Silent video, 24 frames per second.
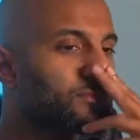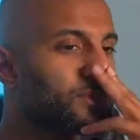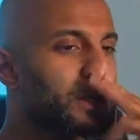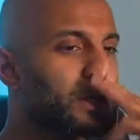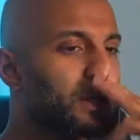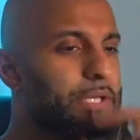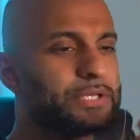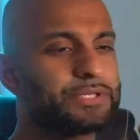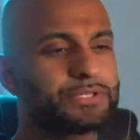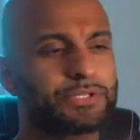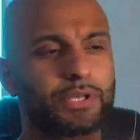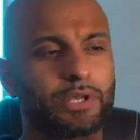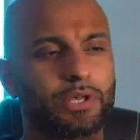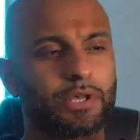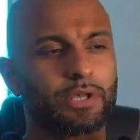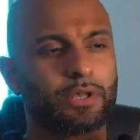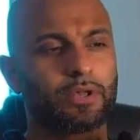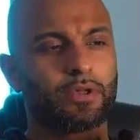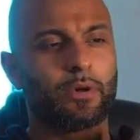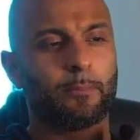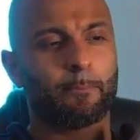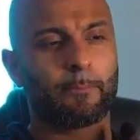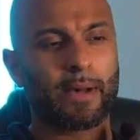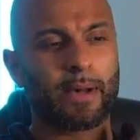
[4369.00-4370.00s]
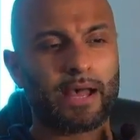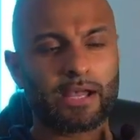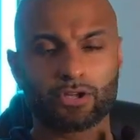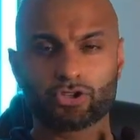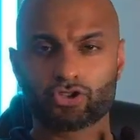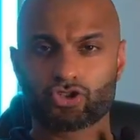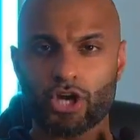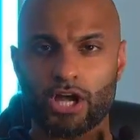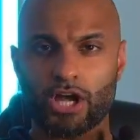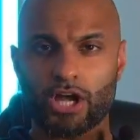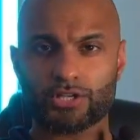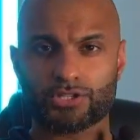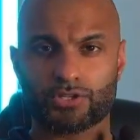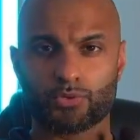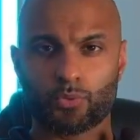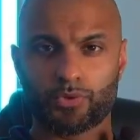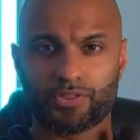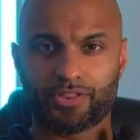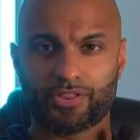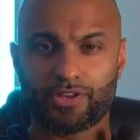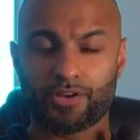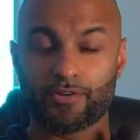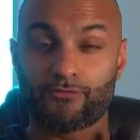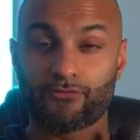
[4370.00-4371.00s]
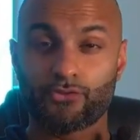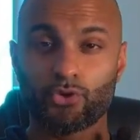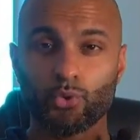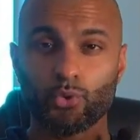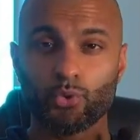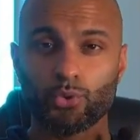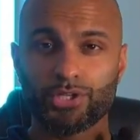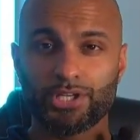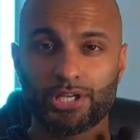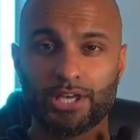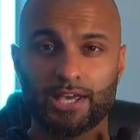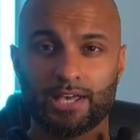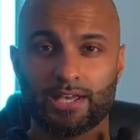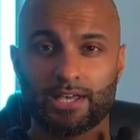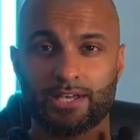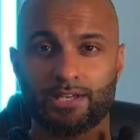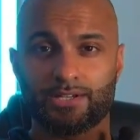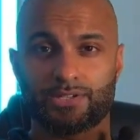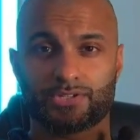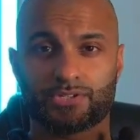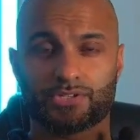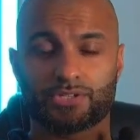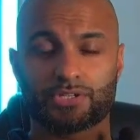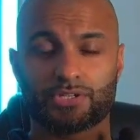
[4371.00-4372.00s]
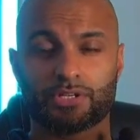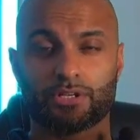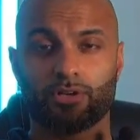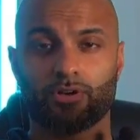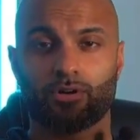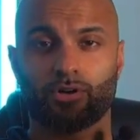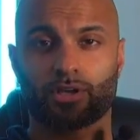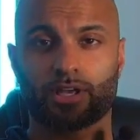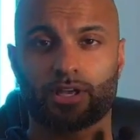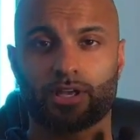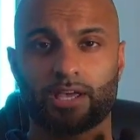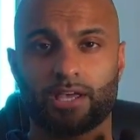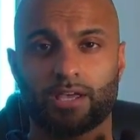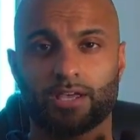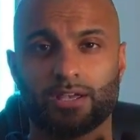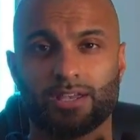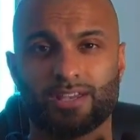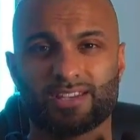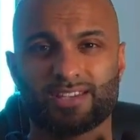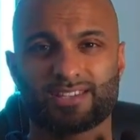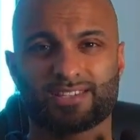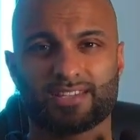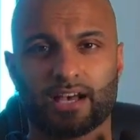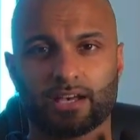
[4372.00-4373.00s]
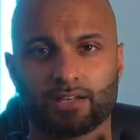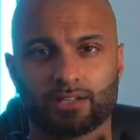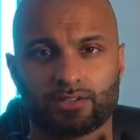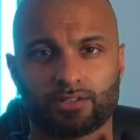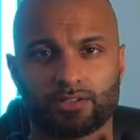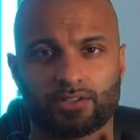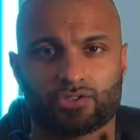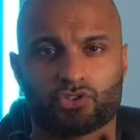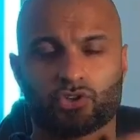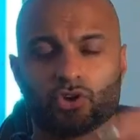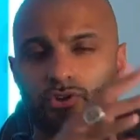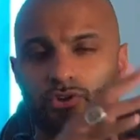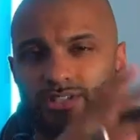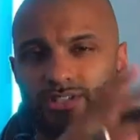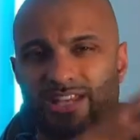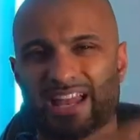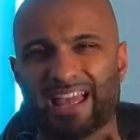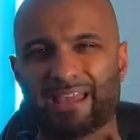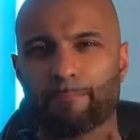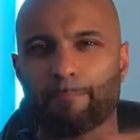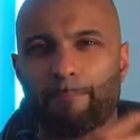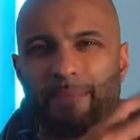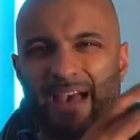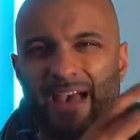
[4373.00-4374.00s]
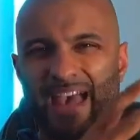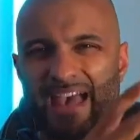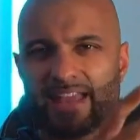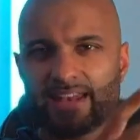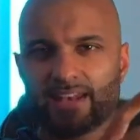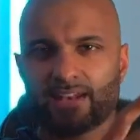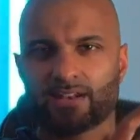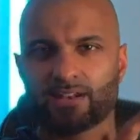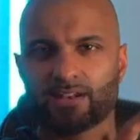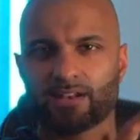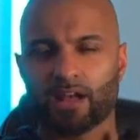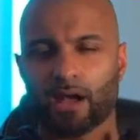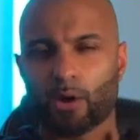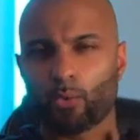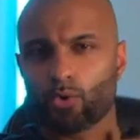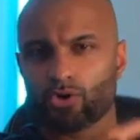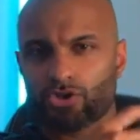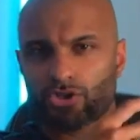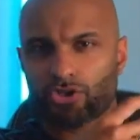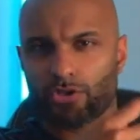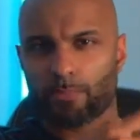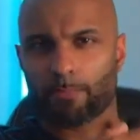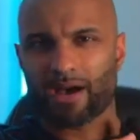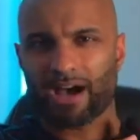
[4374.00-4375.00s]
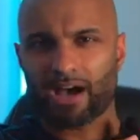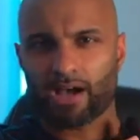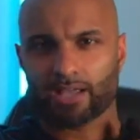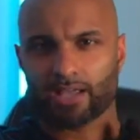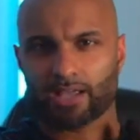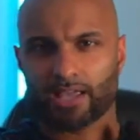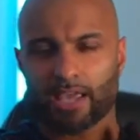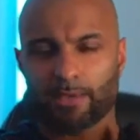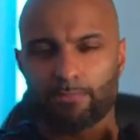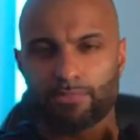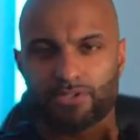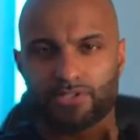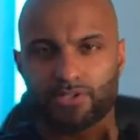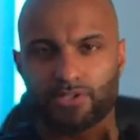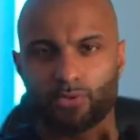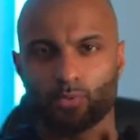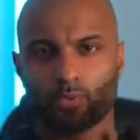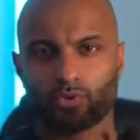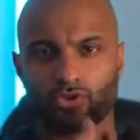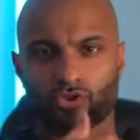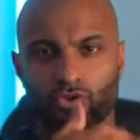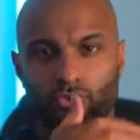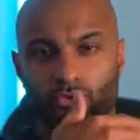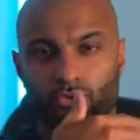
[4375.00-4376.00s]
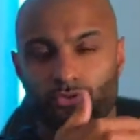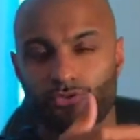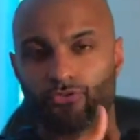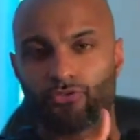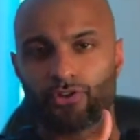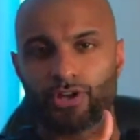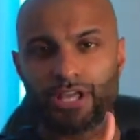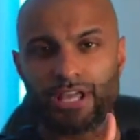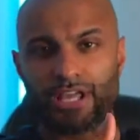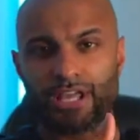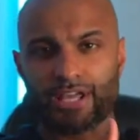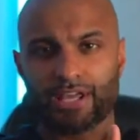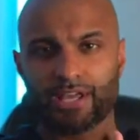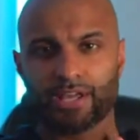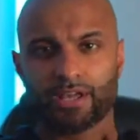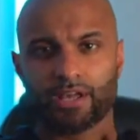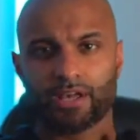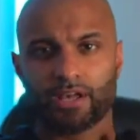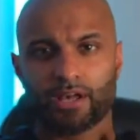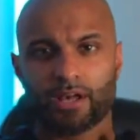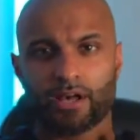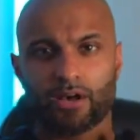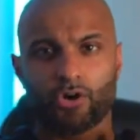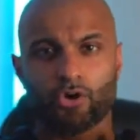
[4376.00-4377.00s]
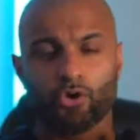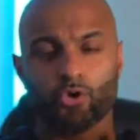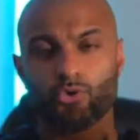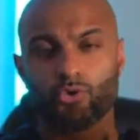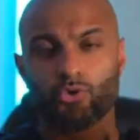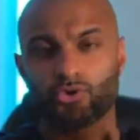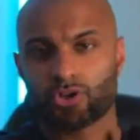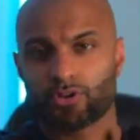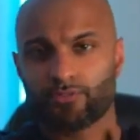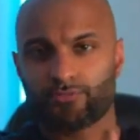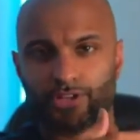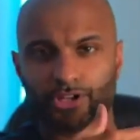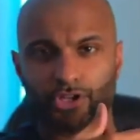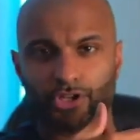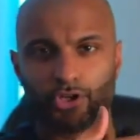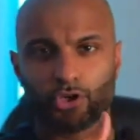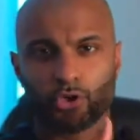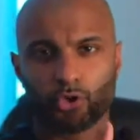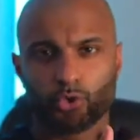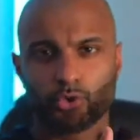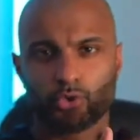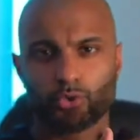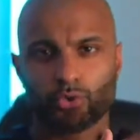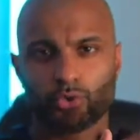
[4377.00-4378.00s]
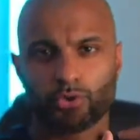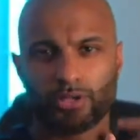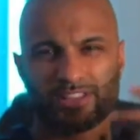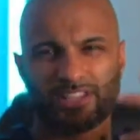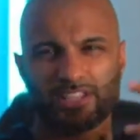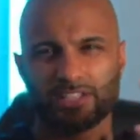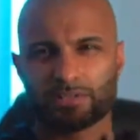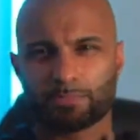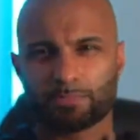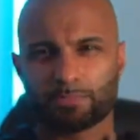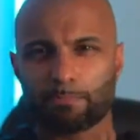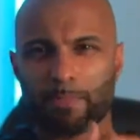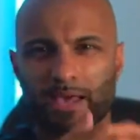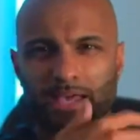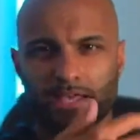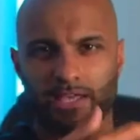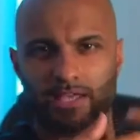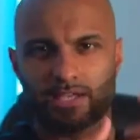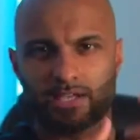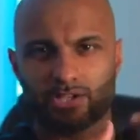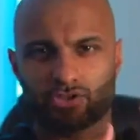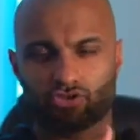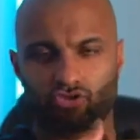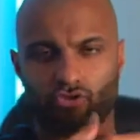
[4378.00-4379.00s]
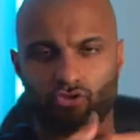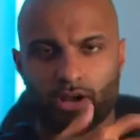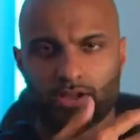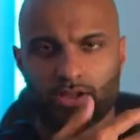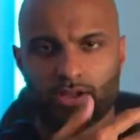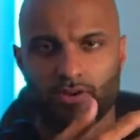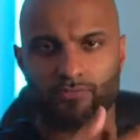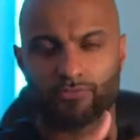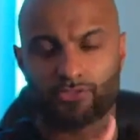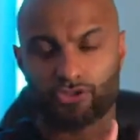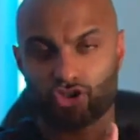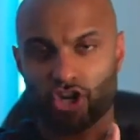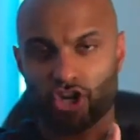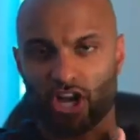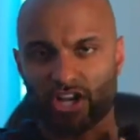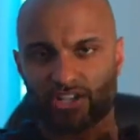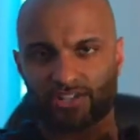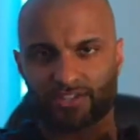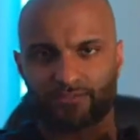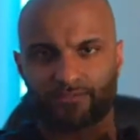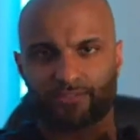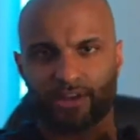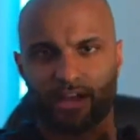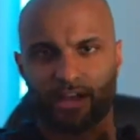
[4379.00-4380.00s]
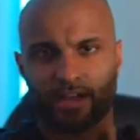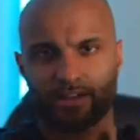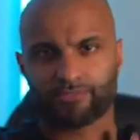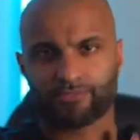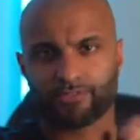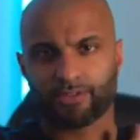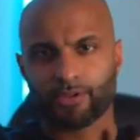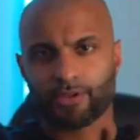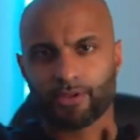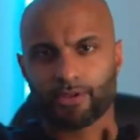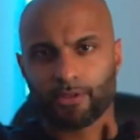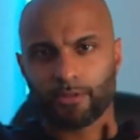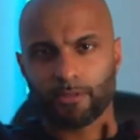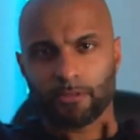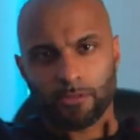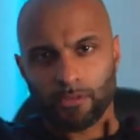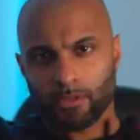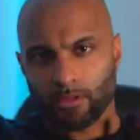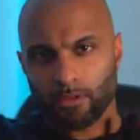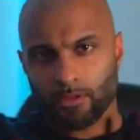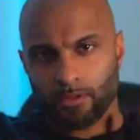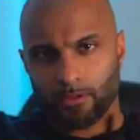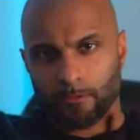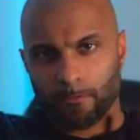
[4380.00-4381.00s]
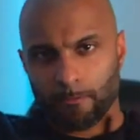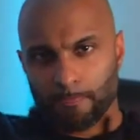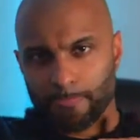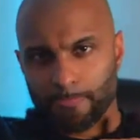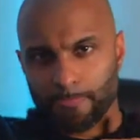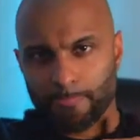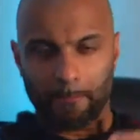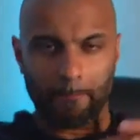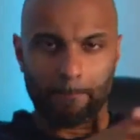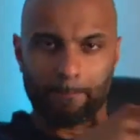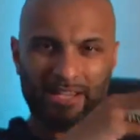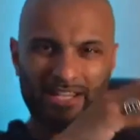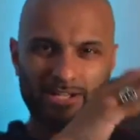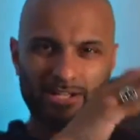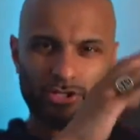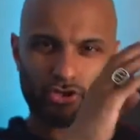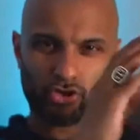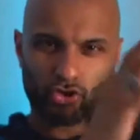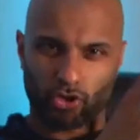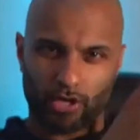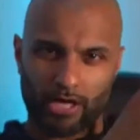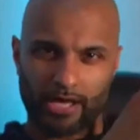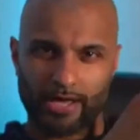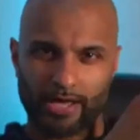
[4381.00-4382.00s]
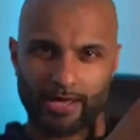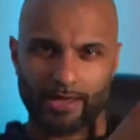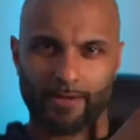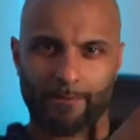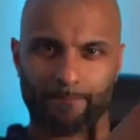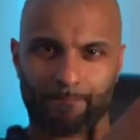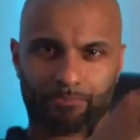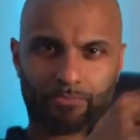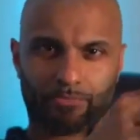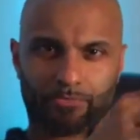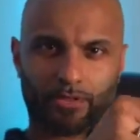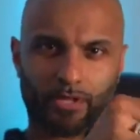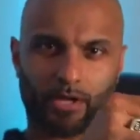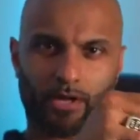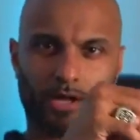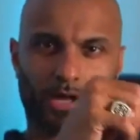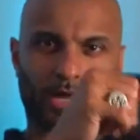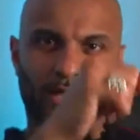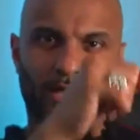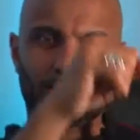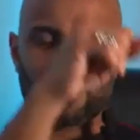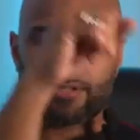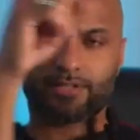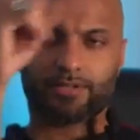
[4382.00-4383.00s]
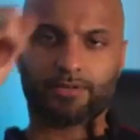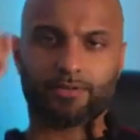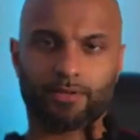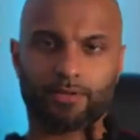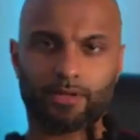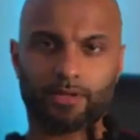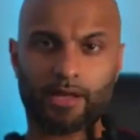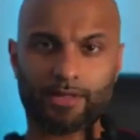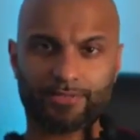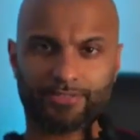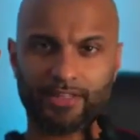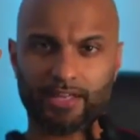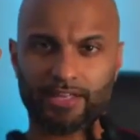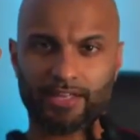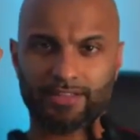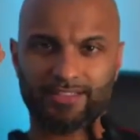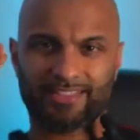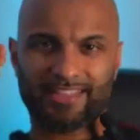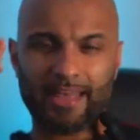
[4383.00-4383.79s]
is Michael Jackson, within a few years, okay, sang the songs like Ben, I Want You Back, ABC 123, Who's Loving You, and these mega hits, right, of the Jackson 5. But he stuck at it. And in